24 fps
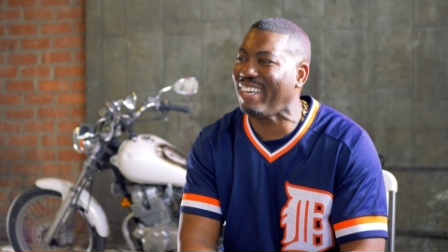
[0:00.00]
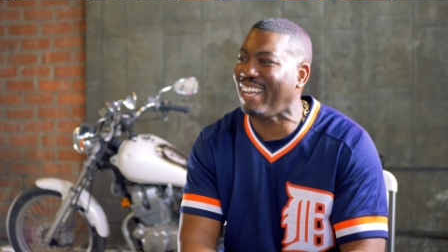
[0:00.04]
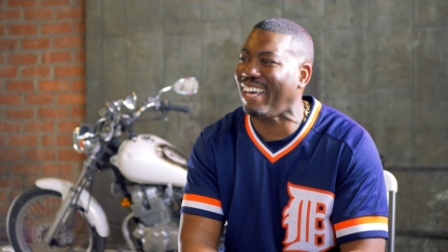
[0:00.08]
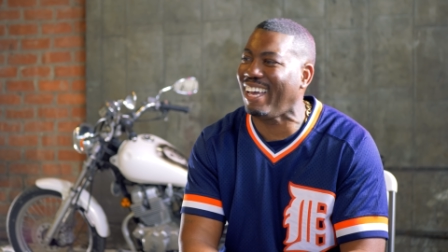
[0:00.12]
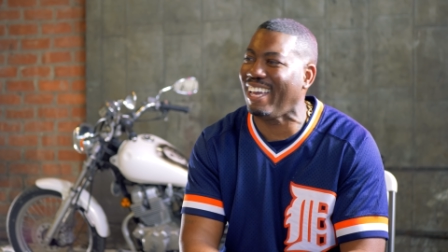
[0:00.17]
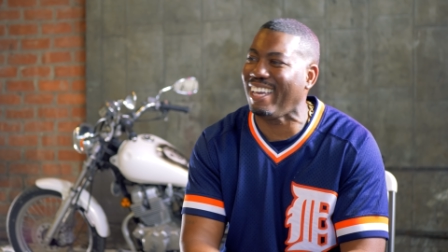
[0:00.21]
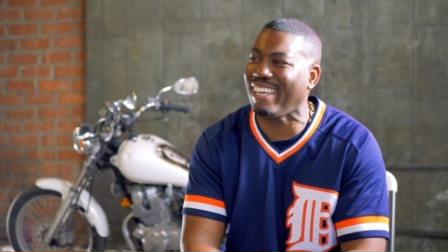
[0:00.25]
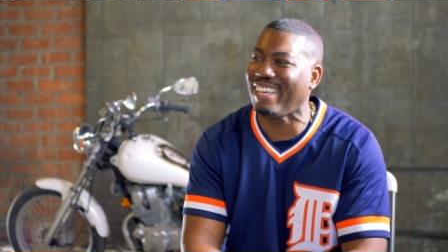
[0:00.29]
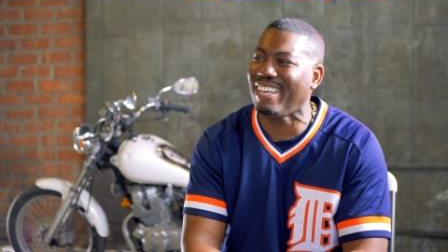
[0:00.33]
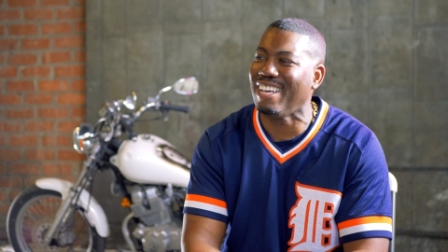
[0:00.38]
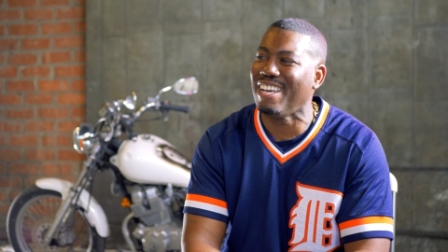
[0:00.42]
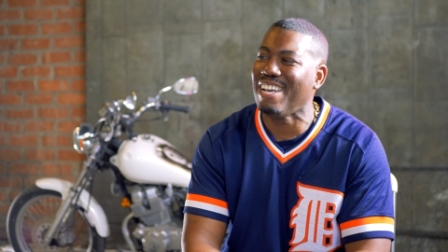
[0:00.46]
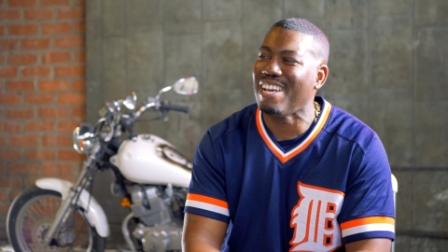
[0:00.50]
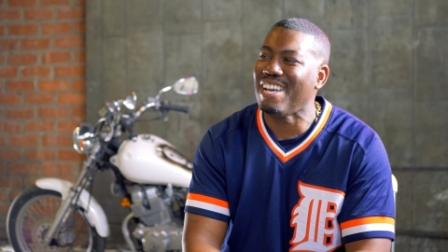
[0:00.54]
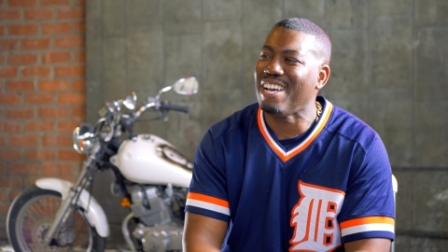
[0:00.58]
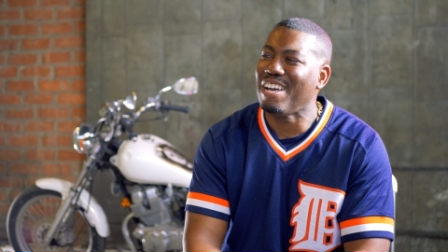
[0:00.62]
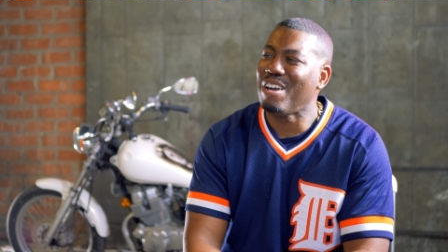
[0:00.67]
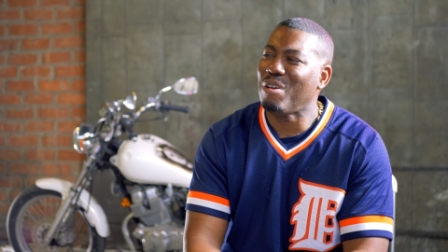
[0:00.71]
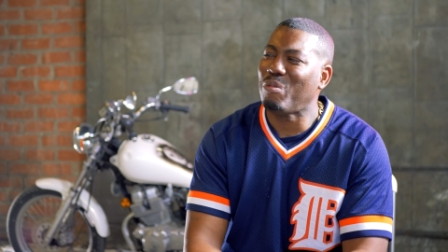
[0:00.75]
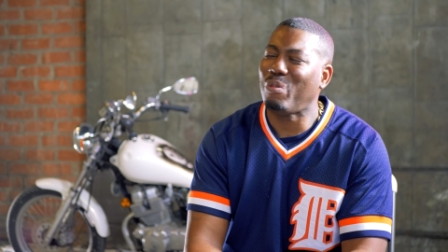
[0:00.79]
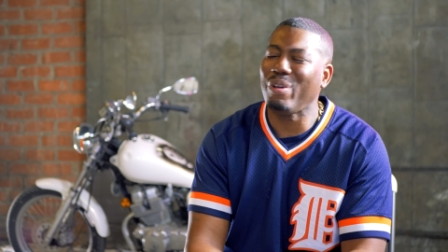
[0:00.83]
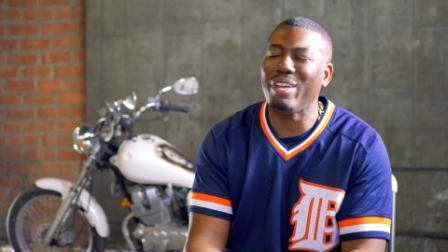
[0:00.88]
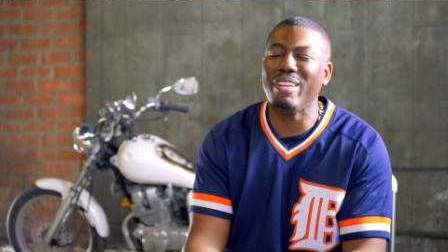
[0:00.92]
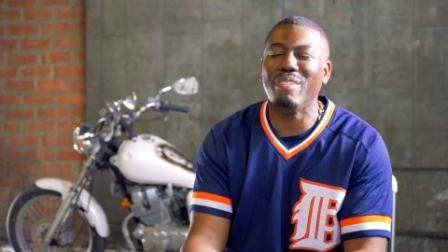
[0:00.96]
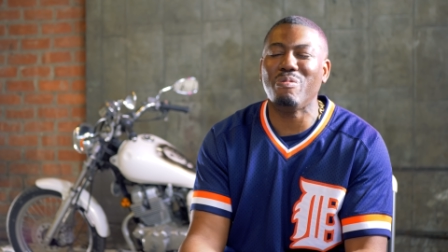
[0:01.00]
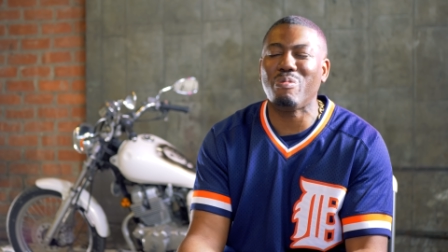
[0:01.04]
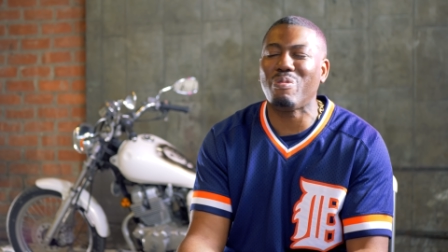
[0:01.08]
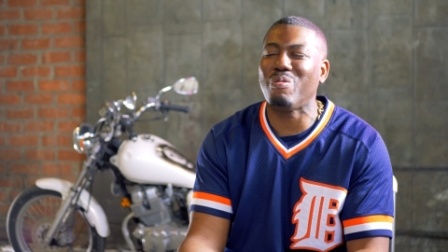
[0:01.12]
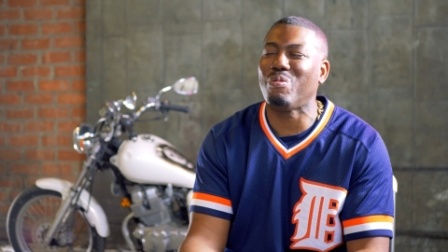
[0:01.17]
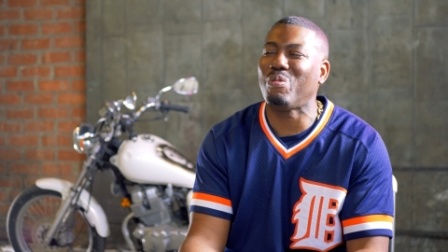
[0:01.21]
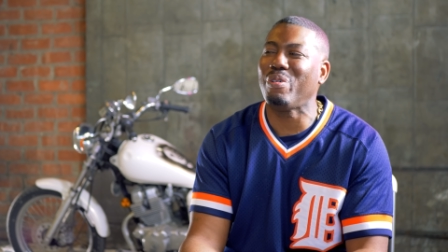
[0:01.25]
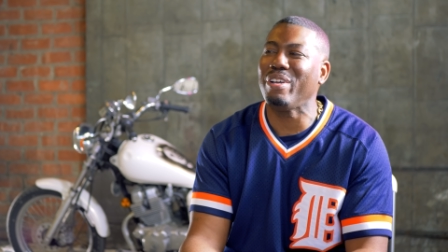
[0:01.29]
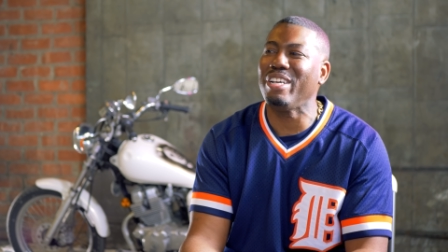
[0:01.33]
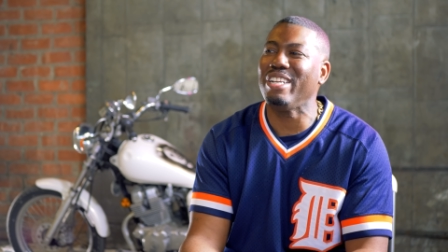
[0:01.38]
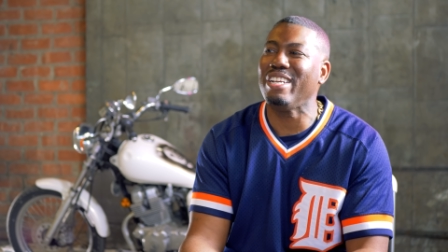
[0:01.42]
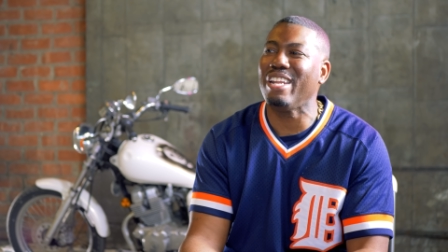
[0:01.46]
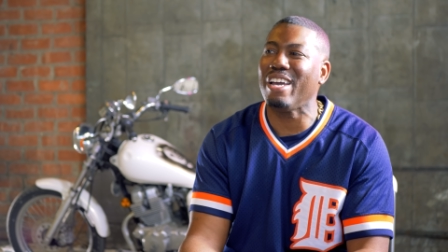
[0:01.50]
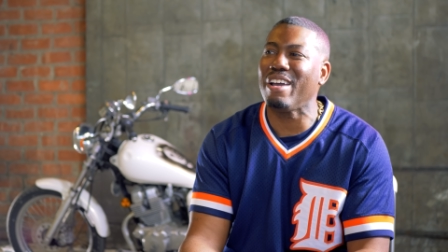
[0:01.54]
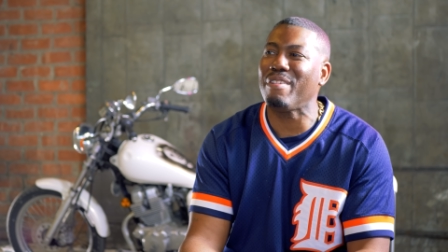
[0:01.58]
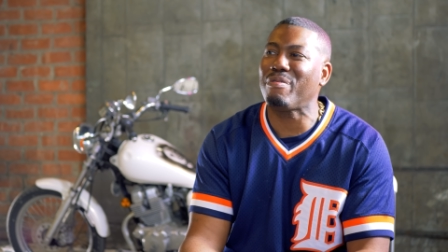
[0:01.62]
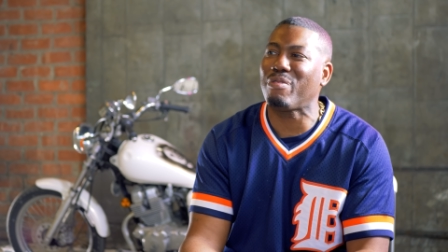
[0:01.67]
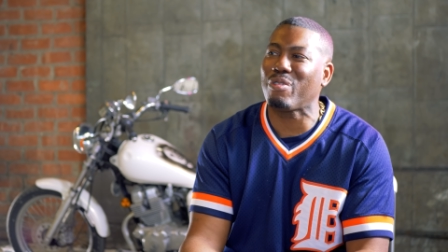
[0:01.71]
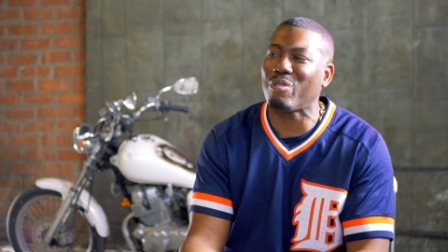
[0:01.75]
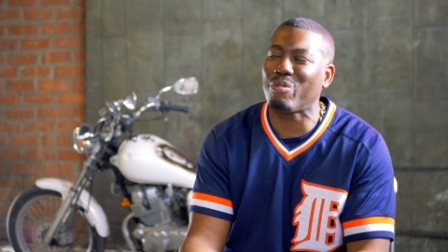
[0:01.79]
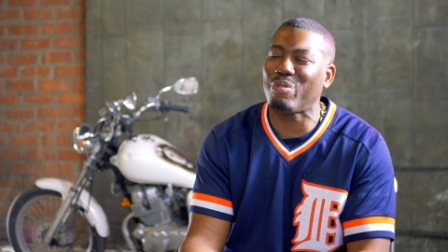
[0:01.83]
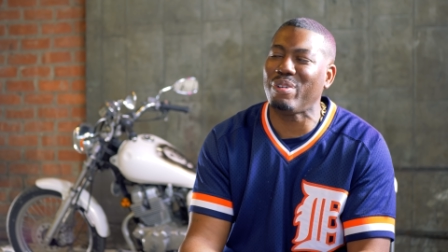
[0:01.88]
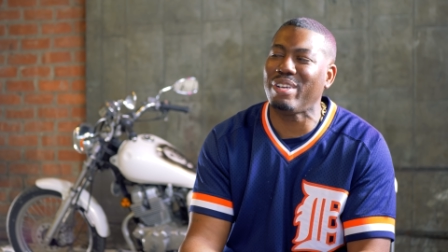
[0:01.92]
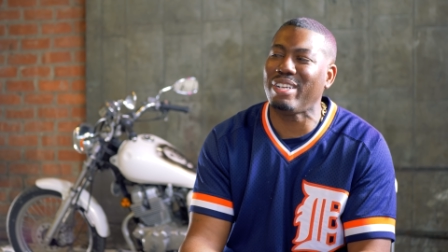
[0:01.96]
Like we
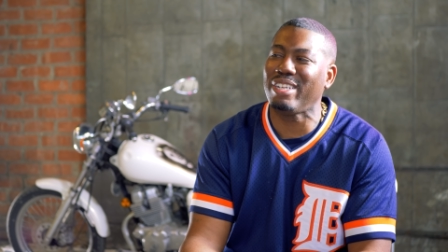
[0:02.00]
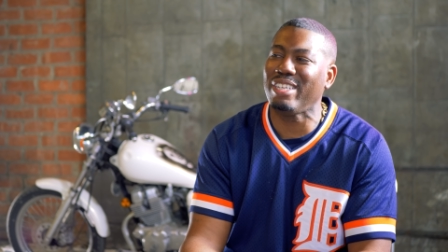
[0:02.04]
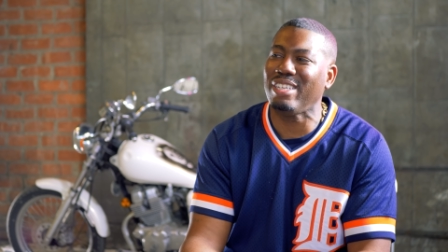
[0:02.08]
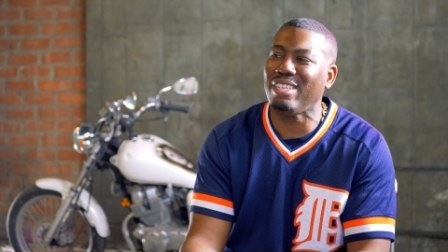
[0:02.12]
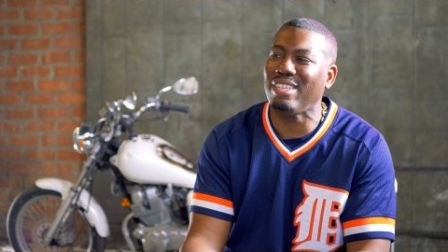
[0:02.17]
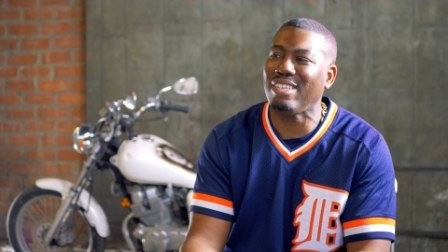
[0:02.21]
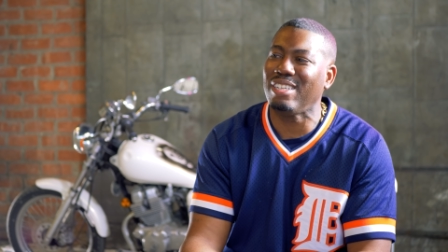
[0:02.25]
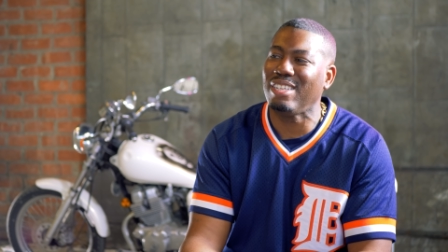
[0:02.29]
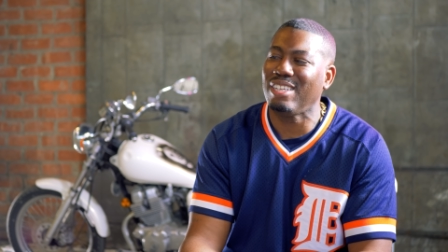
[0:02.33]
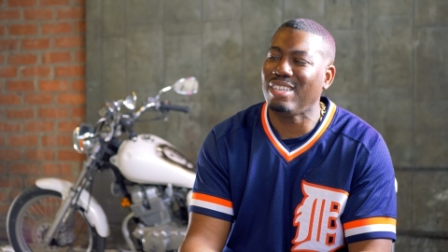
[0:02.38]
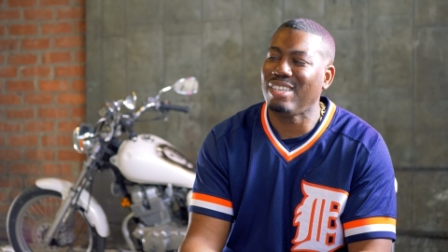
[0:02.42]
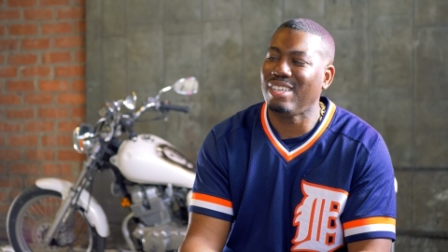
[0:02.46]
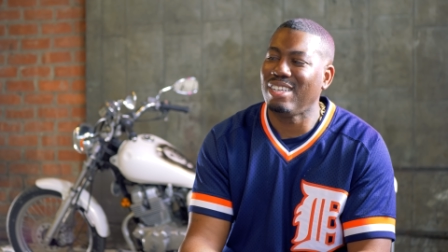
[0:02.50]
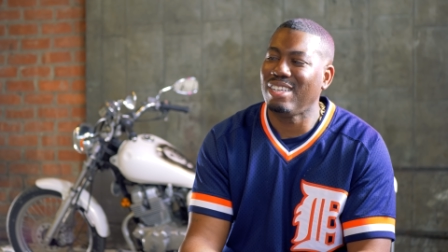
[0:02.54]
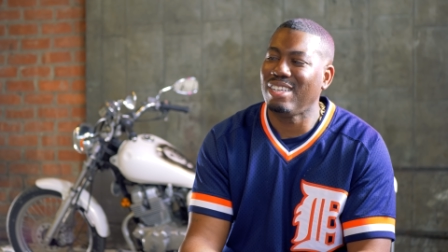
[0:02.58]
never really